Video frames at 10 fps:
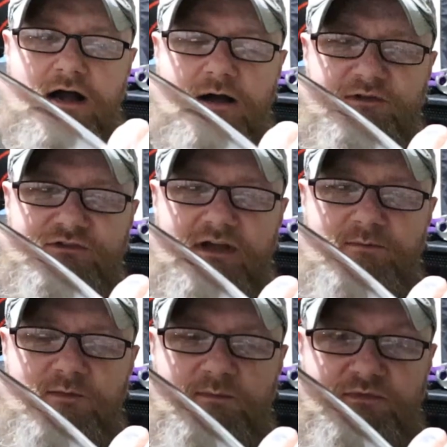I must say
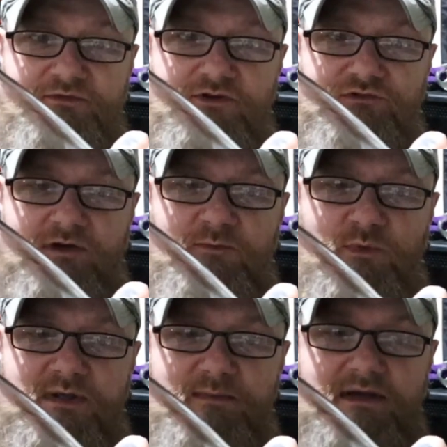I prefer
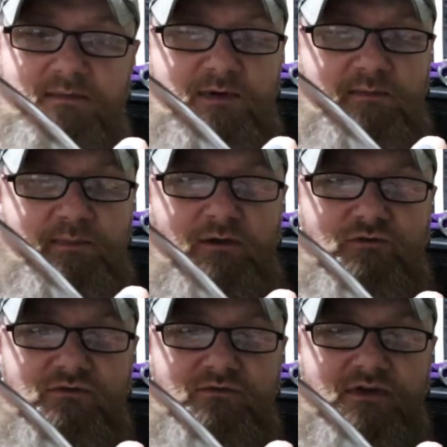German wheat beer, but
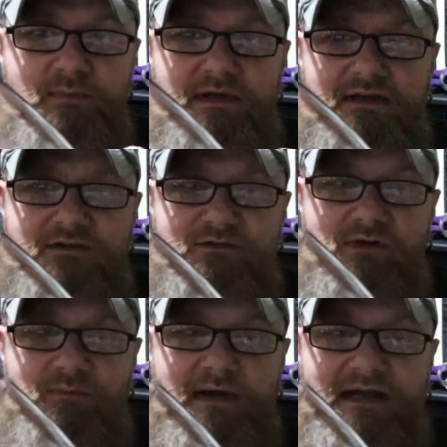Belgian wit beer is
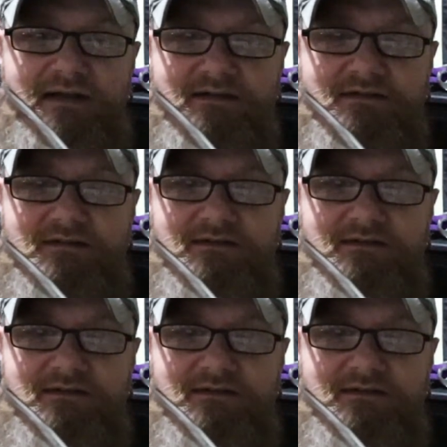not bad.